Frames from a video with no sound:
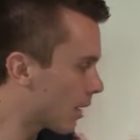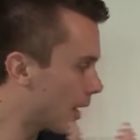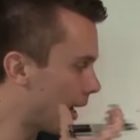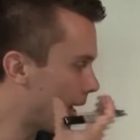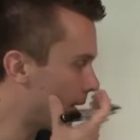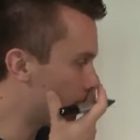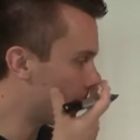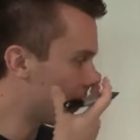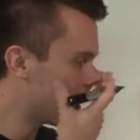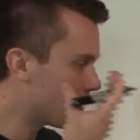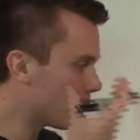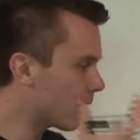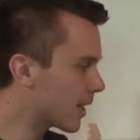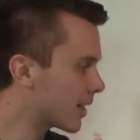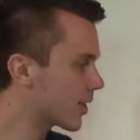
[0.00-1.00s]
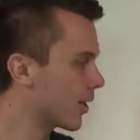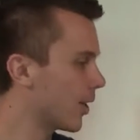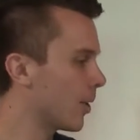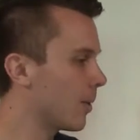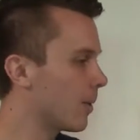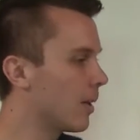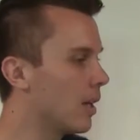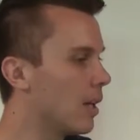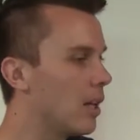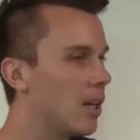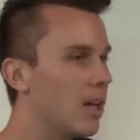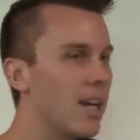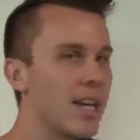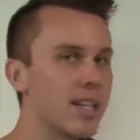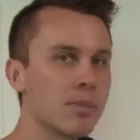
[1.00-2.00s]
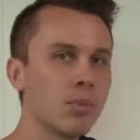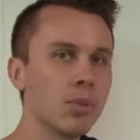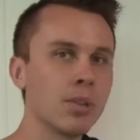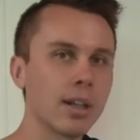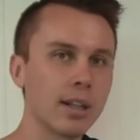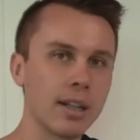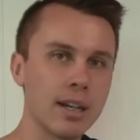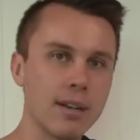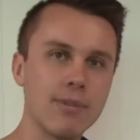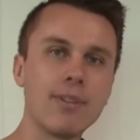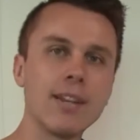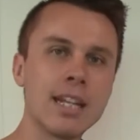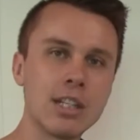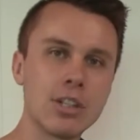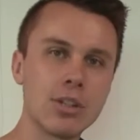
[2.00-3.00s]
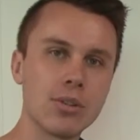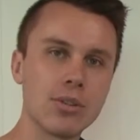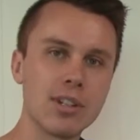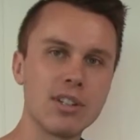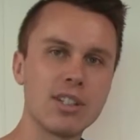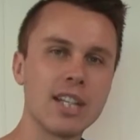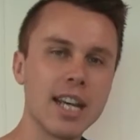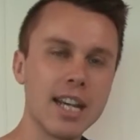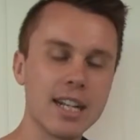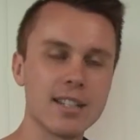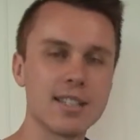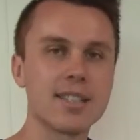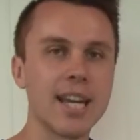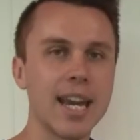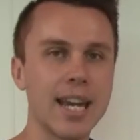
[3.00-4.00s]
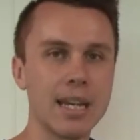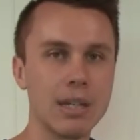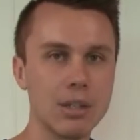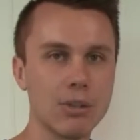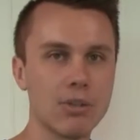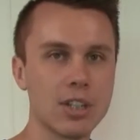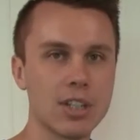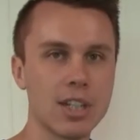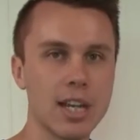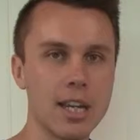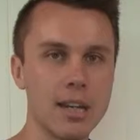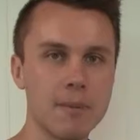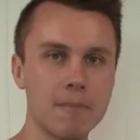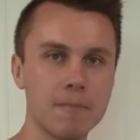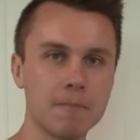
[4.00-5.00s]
And by doing so, it's more likely to fit into your routine and staying in your routine.